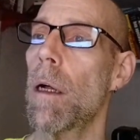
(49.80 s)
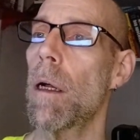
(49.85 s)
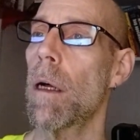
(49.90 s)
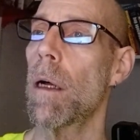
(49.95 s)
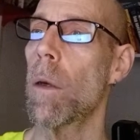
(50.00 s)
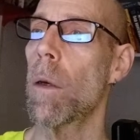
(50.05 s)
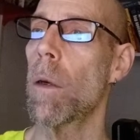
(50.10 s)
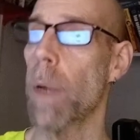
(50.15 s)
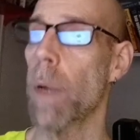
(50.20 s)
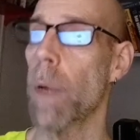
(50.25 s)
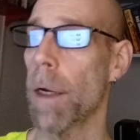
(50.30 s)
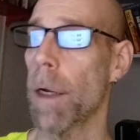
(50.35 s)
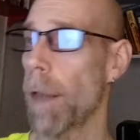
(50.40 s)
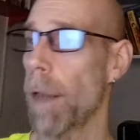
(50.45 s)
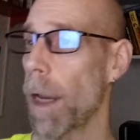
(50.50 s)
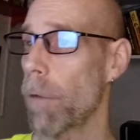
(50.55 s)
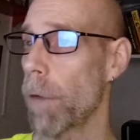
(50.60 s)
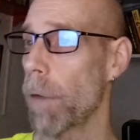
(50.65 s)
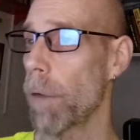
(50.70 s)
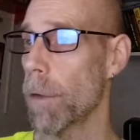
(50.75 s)
We're going to
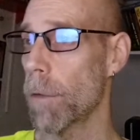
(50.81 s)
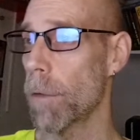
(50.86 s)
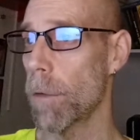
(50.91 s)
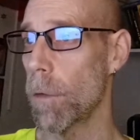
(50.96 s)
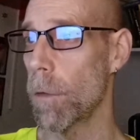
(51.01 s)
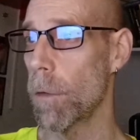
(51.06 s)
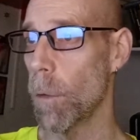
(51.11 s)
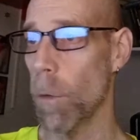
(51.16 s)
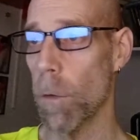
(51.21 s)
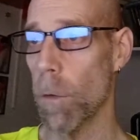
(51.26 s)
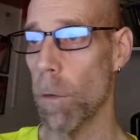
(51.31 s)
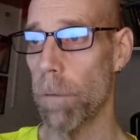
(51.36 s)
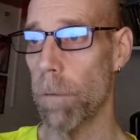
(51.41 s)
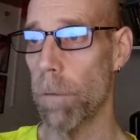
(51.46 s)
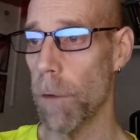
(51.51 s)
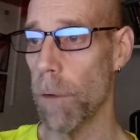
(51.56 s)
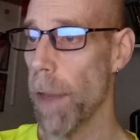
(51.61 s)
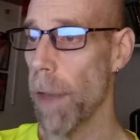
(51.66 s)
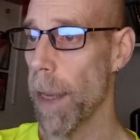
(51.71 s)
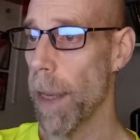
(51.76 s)
dive into verse
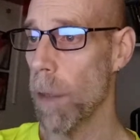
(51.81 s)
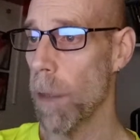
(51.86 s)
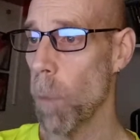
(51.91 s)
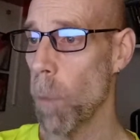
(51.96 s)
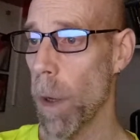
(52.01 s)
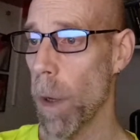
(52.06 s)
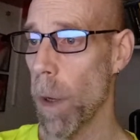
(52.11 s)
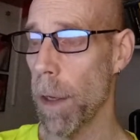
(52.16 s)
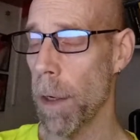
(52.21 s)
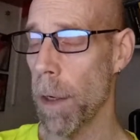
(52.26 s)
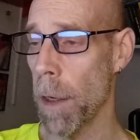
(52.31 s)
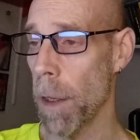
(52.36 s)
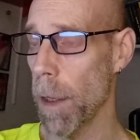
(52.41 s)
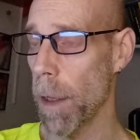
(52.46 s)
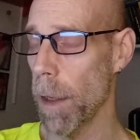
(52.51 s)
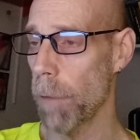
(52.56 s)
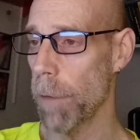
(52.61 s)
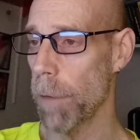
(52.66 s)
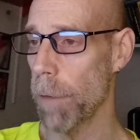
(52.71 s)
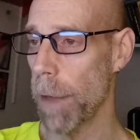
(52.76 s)
81
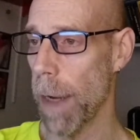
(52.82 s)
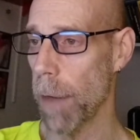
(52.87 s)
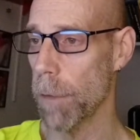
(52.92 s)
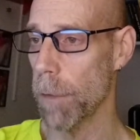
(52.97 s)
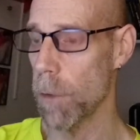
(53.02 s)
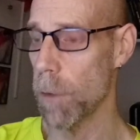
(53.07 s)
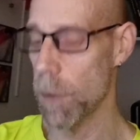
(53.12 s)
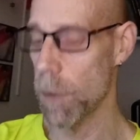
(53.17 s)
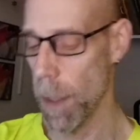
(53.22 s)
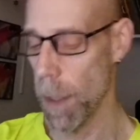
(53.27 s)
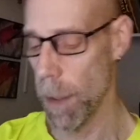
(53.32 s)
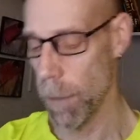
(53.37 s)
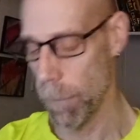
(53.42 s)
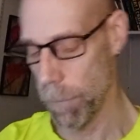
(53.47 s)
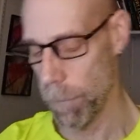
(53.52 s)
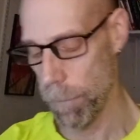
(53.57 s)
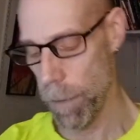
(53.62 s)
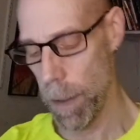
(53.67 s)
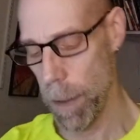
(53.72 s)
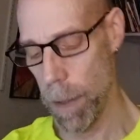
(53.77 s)
of the Tao Te Ching
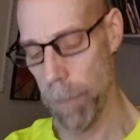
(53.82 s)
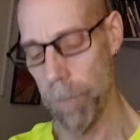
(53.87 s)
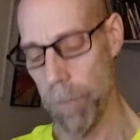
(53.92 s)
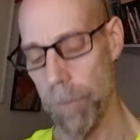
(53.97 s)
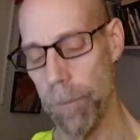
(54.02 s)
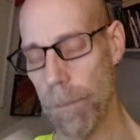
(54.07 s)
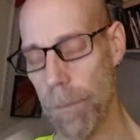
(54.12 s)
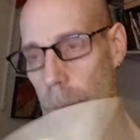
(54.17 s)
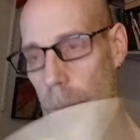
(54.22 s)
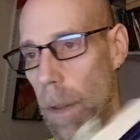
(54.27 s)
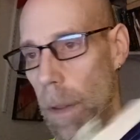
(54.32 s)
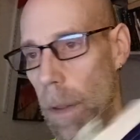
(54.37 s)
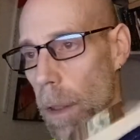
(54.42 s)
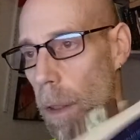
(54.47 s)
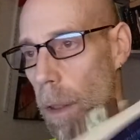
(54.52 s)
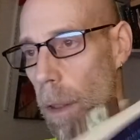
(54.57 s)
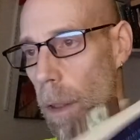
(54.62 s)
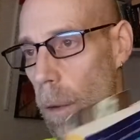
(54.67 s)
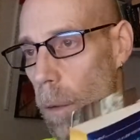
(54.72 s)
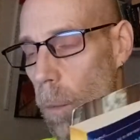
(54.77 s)
from
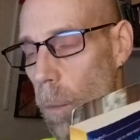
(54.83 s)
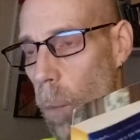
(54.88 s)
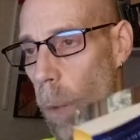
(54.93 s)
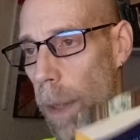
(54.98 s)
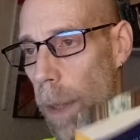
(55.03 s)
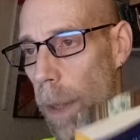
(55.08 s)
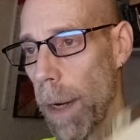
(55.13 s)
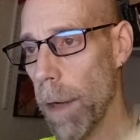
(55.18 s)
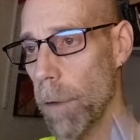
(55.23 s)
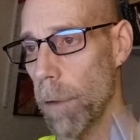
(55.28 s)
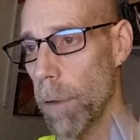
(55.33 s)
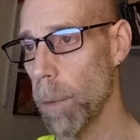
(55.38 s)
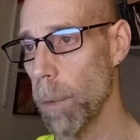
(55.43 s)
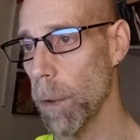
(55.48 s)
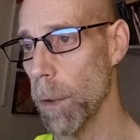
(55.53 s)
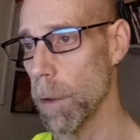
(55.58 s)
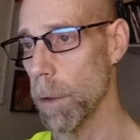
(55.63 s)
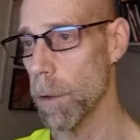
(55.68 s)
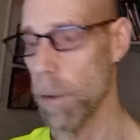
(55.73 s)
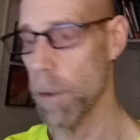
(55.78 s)
Wayne Dyer's book,
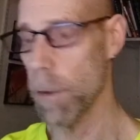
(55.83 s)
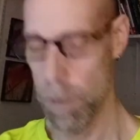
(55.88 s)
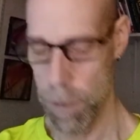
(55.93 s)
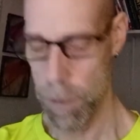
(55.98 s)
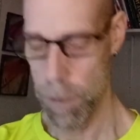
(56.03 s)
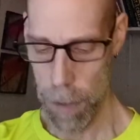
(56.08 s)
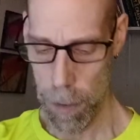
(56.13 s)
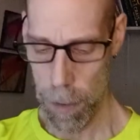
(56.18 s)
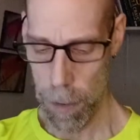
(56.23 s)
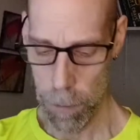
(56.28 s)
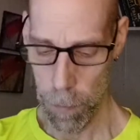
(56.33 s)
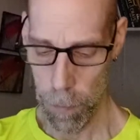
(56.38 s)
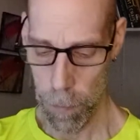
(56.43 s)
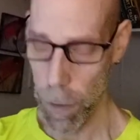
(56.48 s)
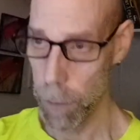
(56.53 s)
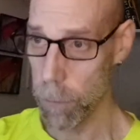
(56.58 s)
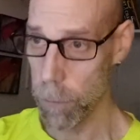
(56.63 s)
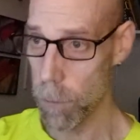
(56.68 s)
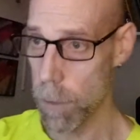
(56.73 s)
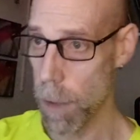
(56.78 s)
Change Your
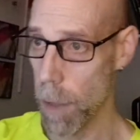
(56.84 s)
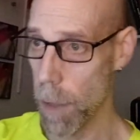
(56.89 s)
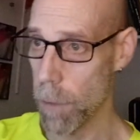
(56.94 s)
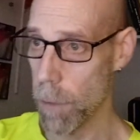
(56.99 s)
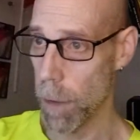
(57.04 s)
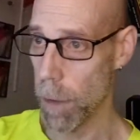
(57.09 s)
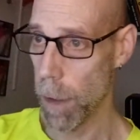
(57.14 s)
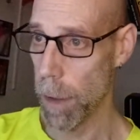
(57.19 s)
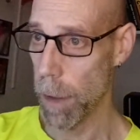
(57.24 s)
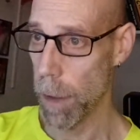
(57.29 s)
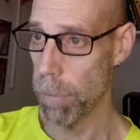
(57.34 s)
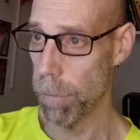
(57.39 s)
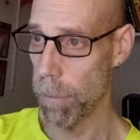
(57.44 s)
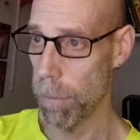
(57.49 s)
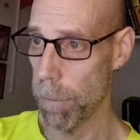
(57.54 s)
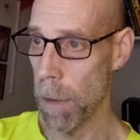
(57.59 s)
Thoughts, Change Your Life.